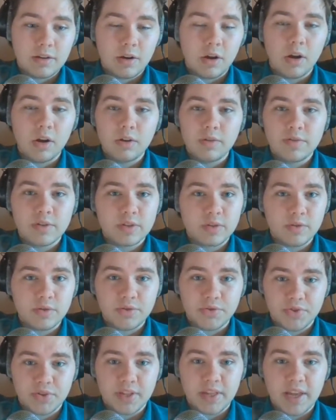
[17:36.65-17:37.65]
all of the
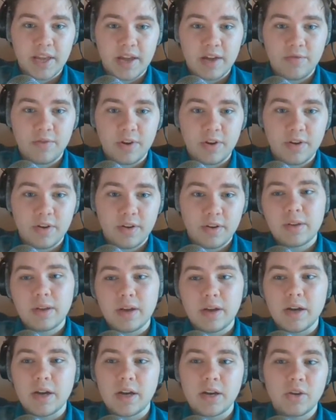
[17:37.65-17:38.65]
soldiers that they have here,
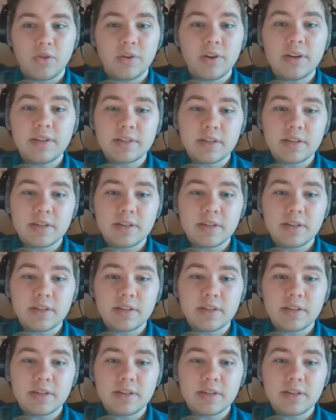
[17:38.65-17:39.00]
green